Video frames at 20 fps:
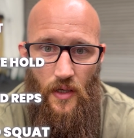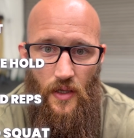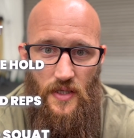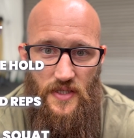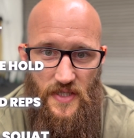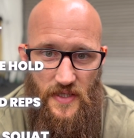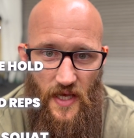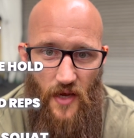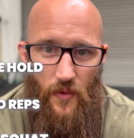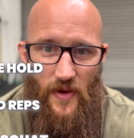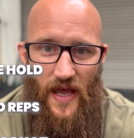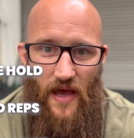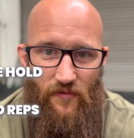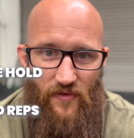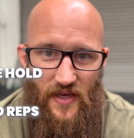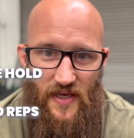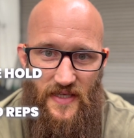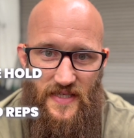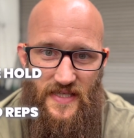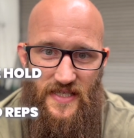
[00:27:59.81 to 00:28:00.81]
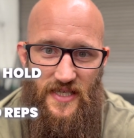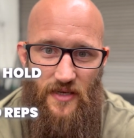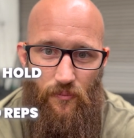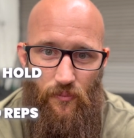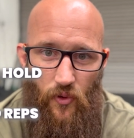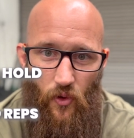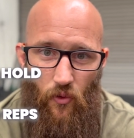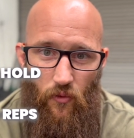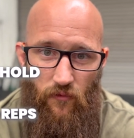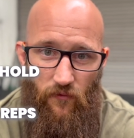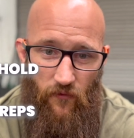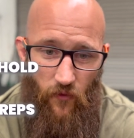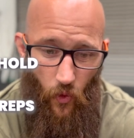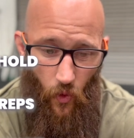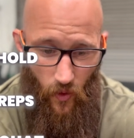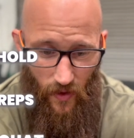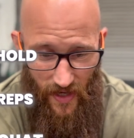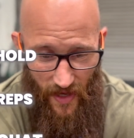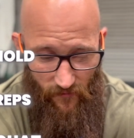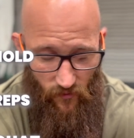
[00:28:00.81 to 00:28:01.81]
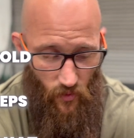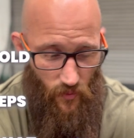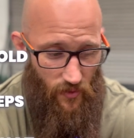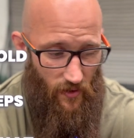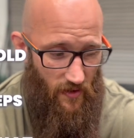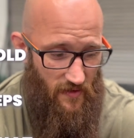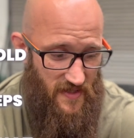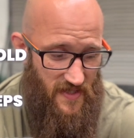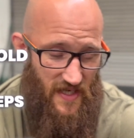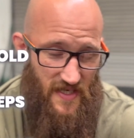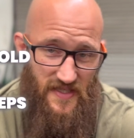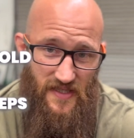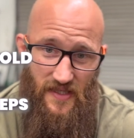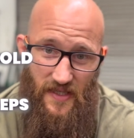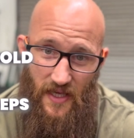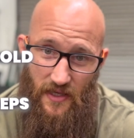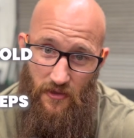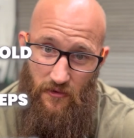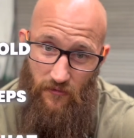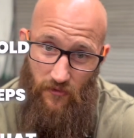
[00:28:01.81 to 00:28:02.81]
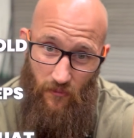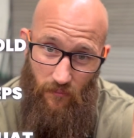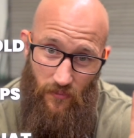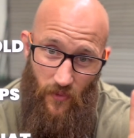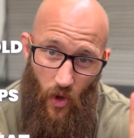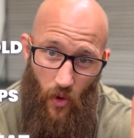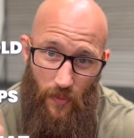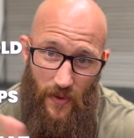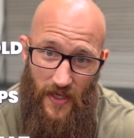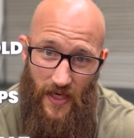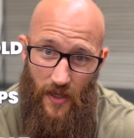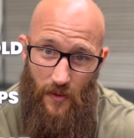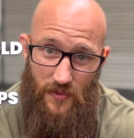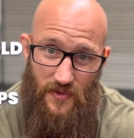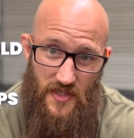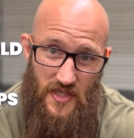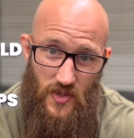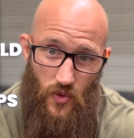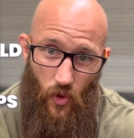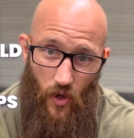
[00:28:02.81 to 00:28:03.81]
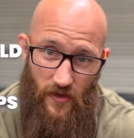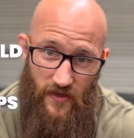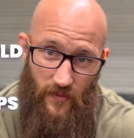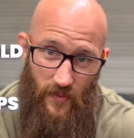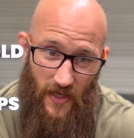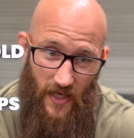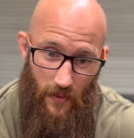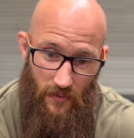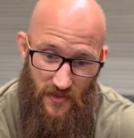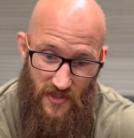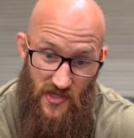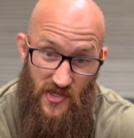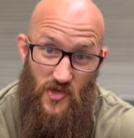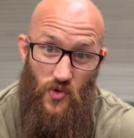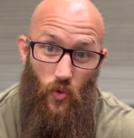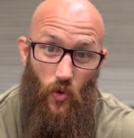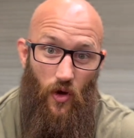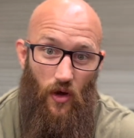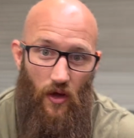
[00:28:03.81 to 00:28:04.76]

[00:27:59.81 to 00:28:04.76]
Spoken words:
So there we have it, a simple 4-level process to get you from not being able to squat to being able to squat